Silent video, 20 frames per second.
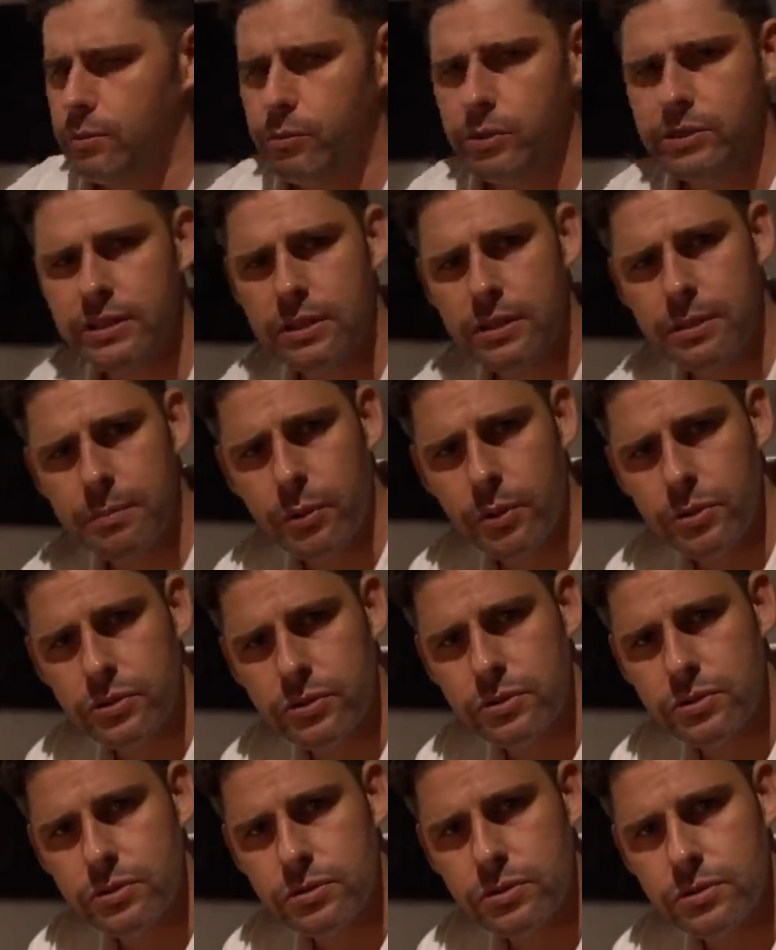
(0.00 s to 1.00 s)
was it the burnt
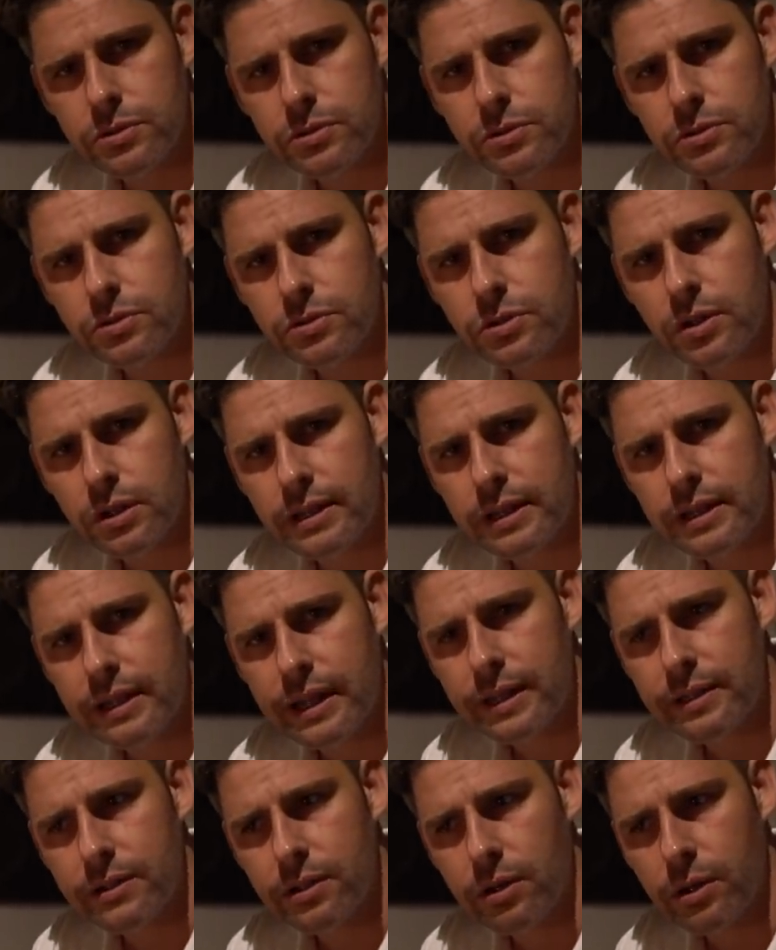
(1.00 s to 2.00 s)
chocolate
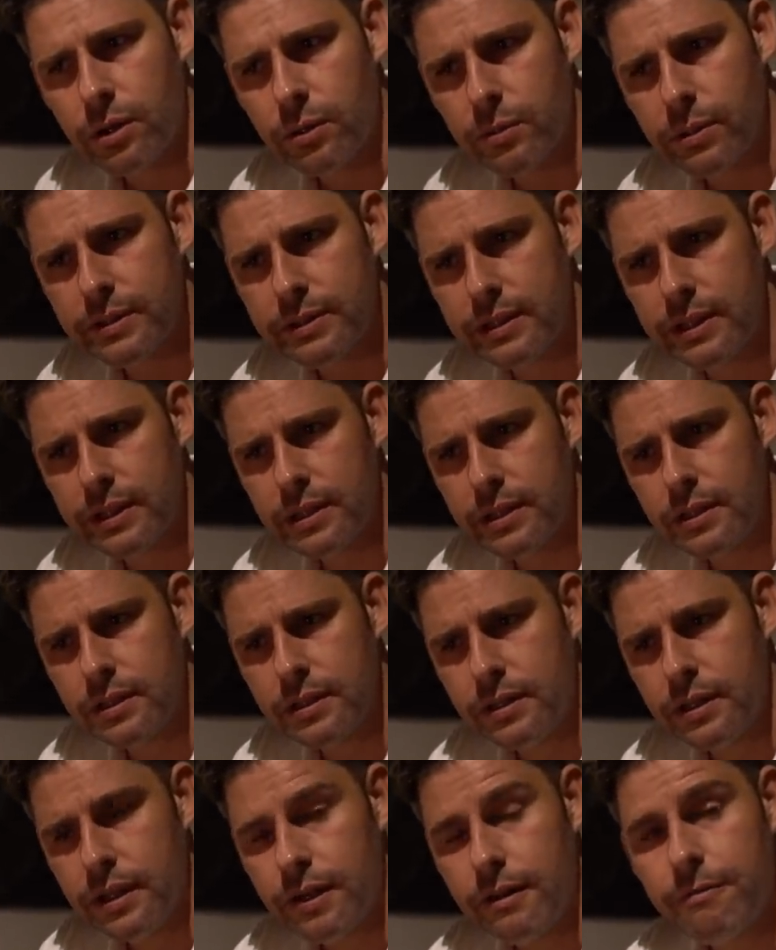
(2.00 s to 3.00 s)
cake? No, it was
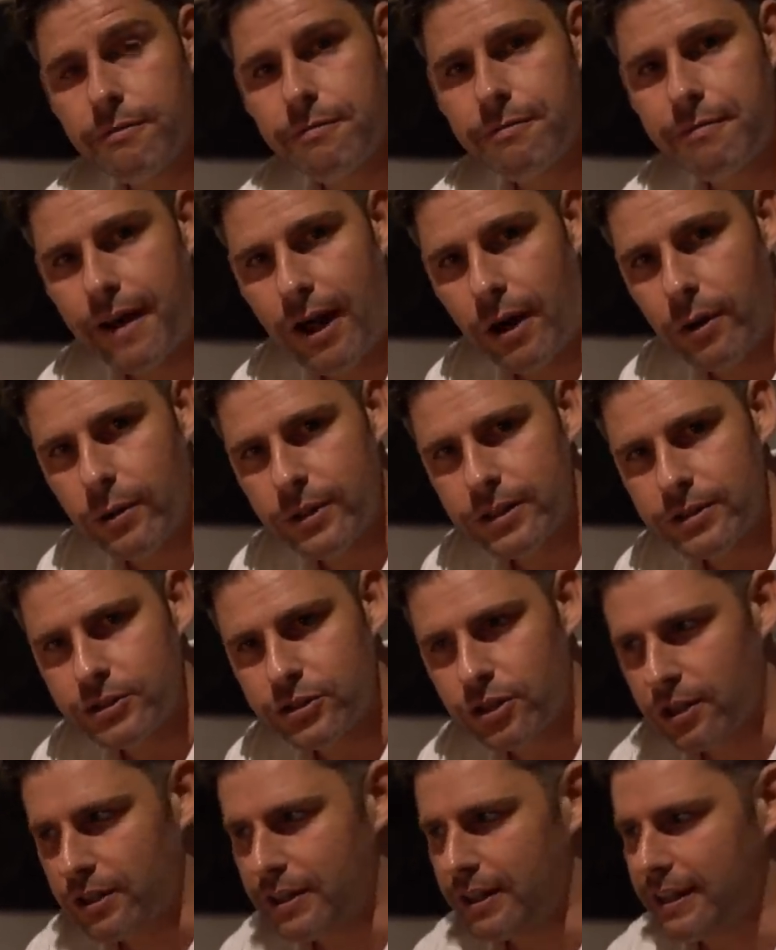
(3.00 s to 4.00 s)
flourless. Flourless
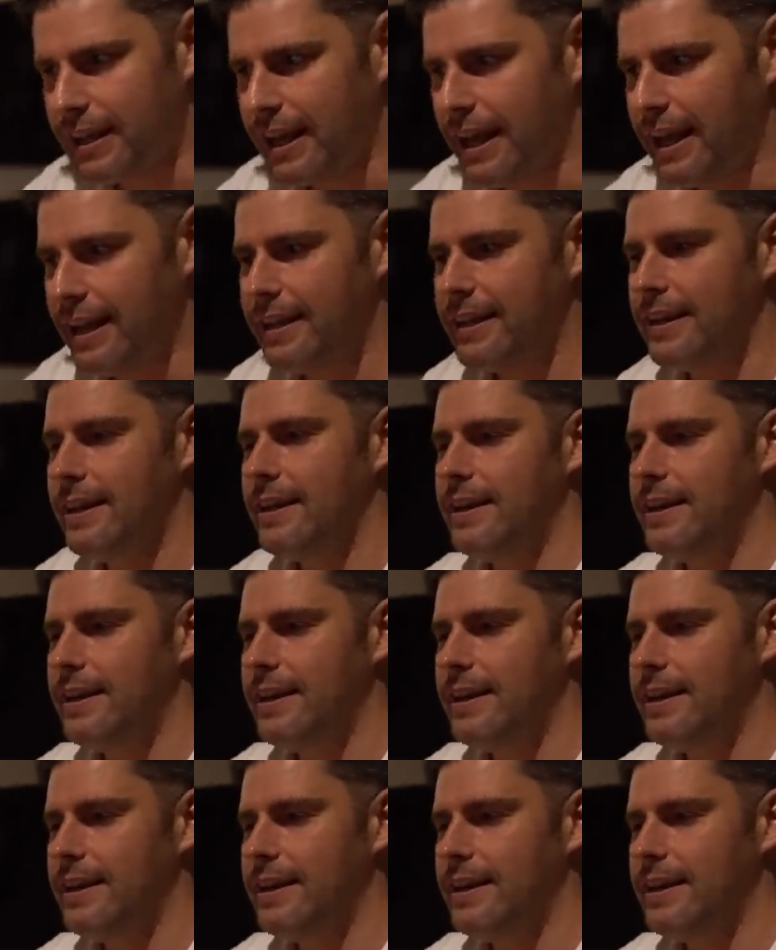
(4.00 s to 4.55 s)
chocolate cake.